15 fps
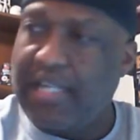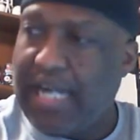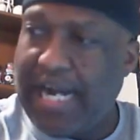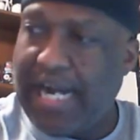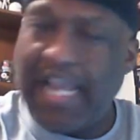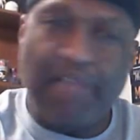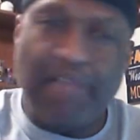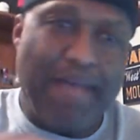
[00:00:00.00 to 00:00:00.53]

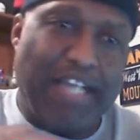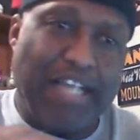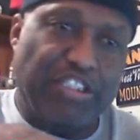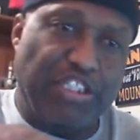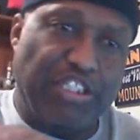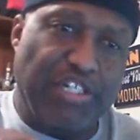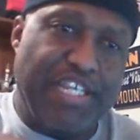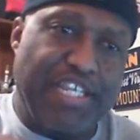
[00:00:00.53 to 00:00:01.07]
I am
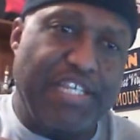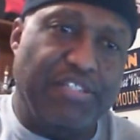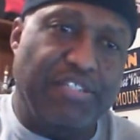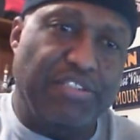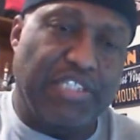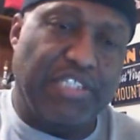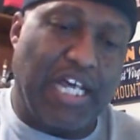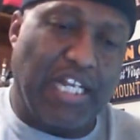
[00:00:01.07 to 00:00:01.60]
actually going to
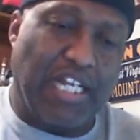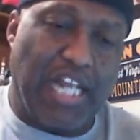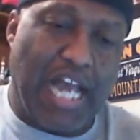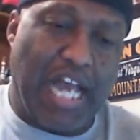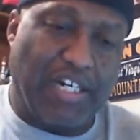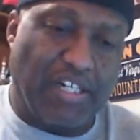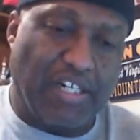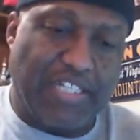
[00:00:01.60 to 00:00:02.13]
use a
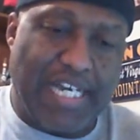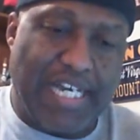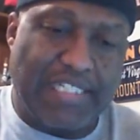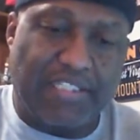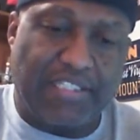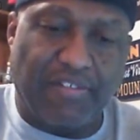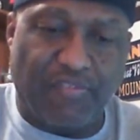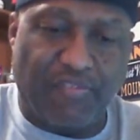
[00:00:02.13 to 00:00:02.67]
lager
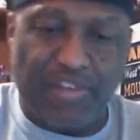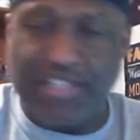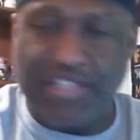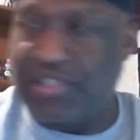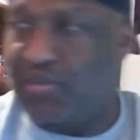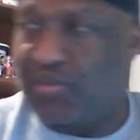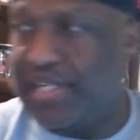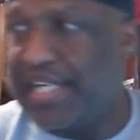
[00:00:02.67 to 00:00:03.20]
glass for
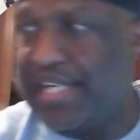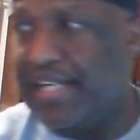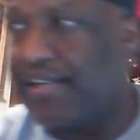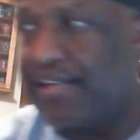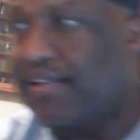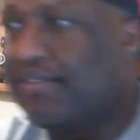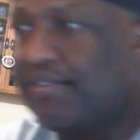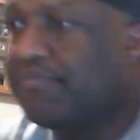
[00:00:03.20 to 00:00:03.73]
this one here.